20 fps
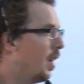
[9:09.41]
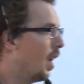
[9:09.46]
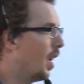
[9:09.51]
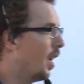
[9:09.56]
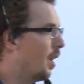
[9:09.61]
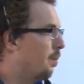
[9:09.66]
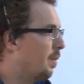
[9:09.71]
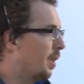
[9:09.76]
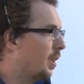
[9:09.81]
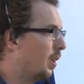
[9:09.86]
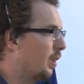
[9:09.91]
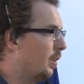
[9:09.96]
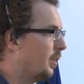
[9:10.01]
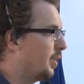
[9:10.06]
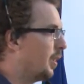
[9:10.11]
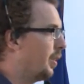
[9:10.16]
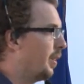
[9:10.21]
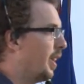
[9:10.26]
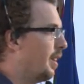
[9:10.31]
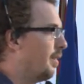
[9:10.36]
Uh, but
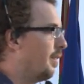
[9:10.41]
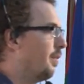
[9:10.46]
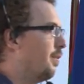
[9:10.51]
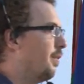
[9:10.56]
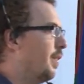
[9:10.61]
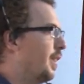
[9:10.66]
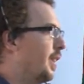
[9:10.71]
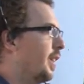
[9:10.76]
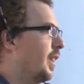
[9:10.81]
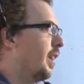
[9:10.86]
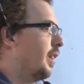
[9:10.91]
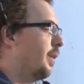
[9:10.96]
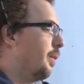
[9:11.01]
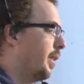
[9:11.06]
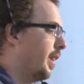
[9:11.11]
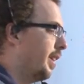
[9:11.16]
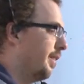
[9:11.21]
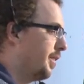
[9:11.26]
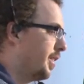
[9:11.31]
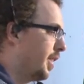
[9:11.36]
corals only have a finite
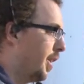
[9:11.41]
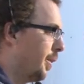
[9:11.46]
way of